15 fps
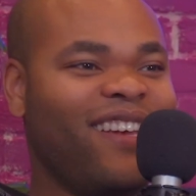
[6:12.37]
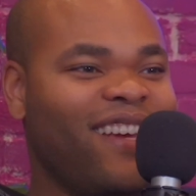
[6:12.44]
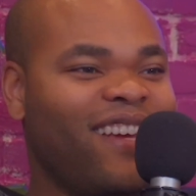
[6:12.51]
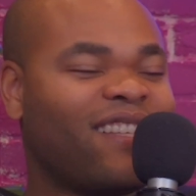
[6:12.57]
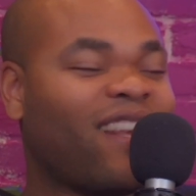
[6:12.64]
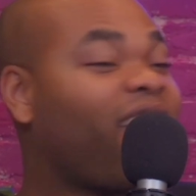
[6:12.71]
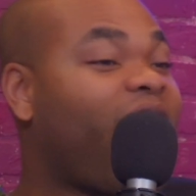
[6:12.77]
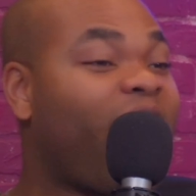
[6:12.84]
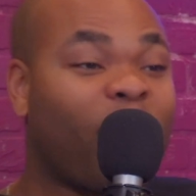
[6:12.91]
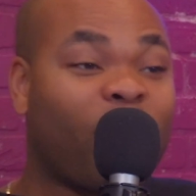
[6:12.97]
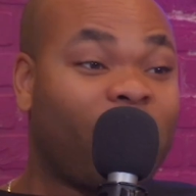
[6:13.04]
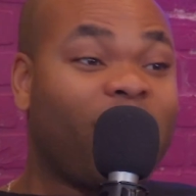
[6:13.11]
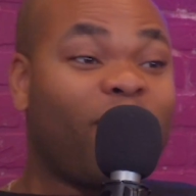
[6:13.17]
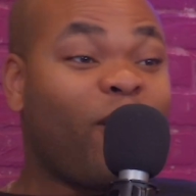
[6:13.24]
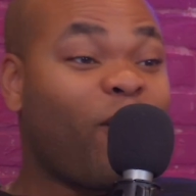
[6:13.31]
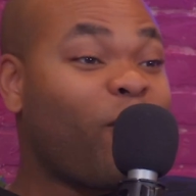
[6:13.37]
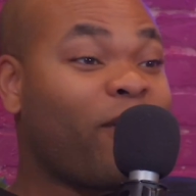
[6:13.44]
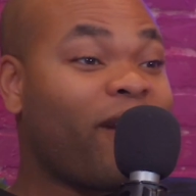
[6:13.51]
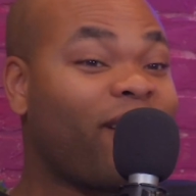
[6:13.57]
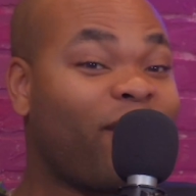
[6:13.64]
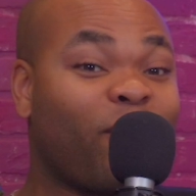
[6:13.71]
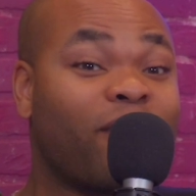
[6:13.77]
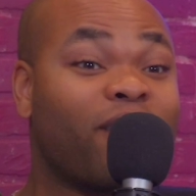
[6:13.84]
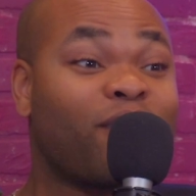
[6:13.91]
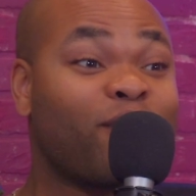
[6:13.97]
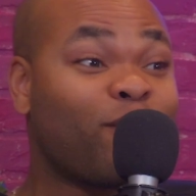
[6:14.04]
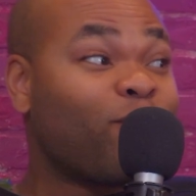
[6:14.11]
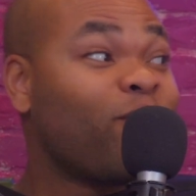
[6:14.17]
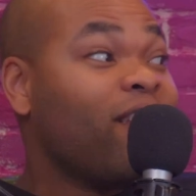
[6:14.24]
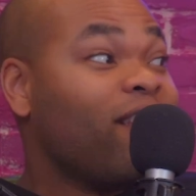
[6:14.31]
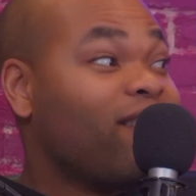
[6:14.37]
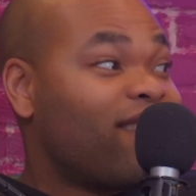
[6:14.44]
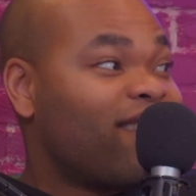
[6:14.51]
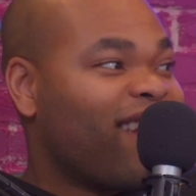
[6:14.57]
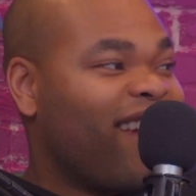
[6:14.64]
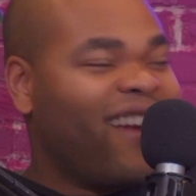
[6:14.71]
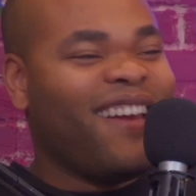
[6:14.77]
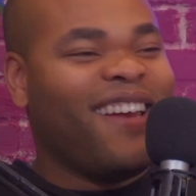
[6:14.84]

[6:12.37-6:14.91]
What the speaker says: He's like, I only know what I know in the streets.